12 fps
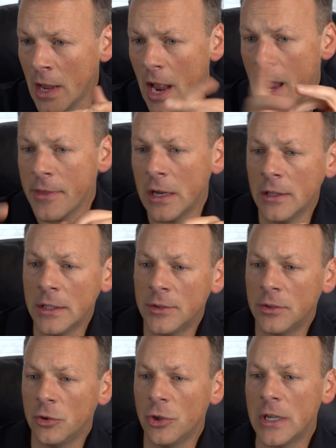And then
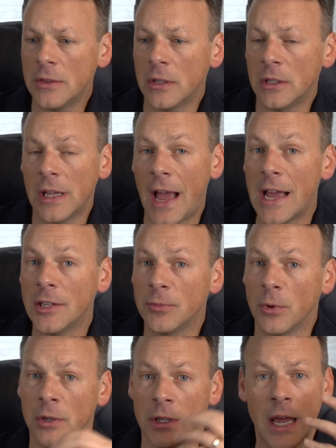let's look at the last
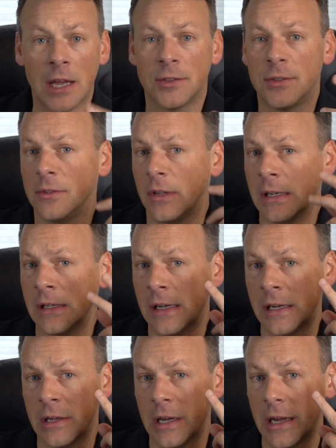one. Yes, I,
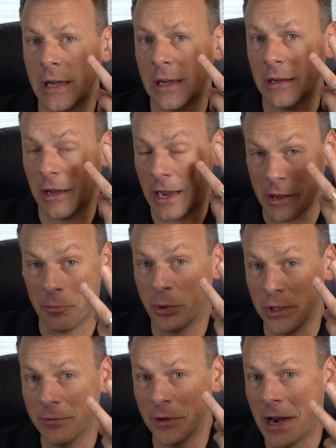I, I
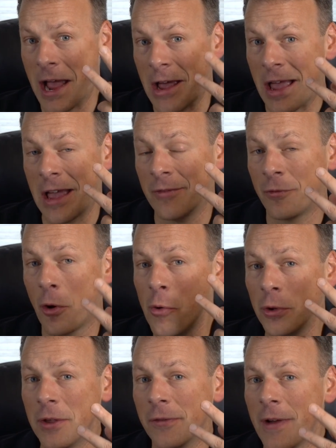believe it or not, I have
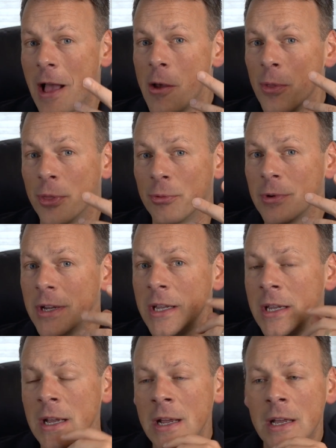only found
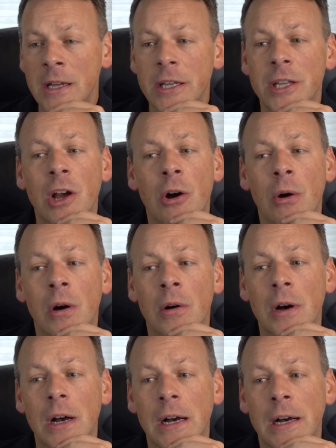three. You
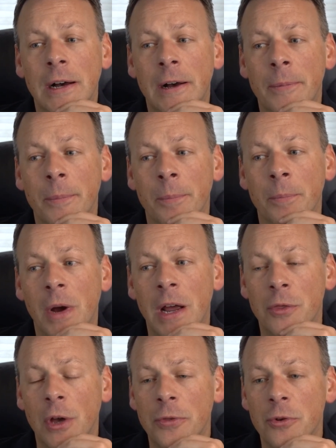know, um, I
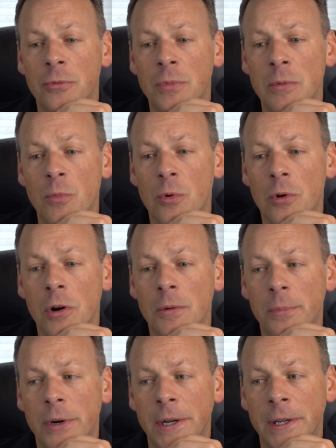thought there'd be more,
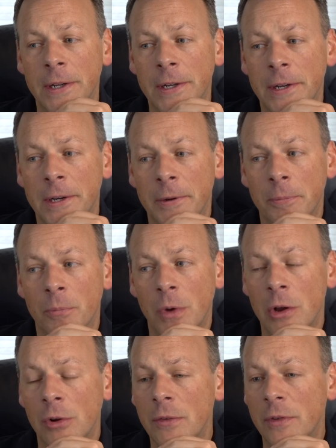but um,
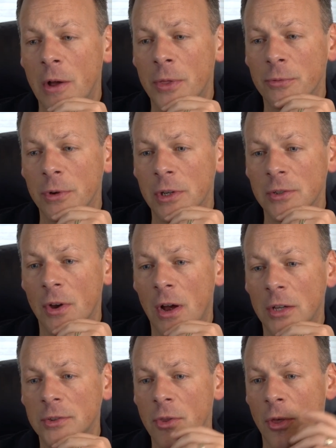I only found three
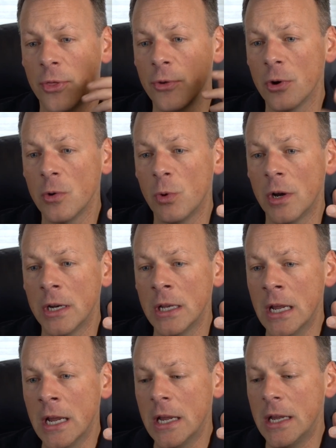exhausts. The third one
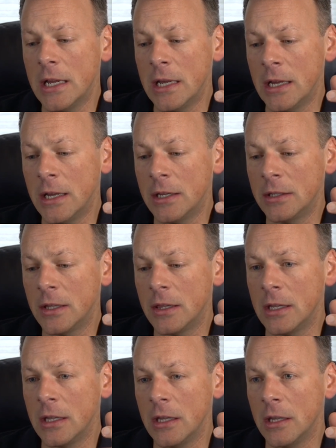is
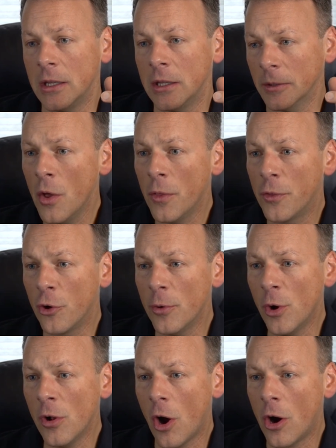the
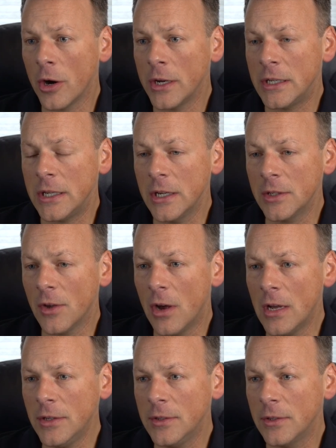Thermal R and D
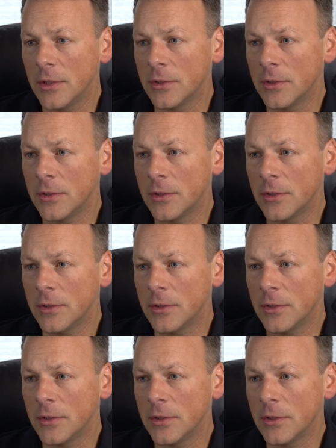exhaust.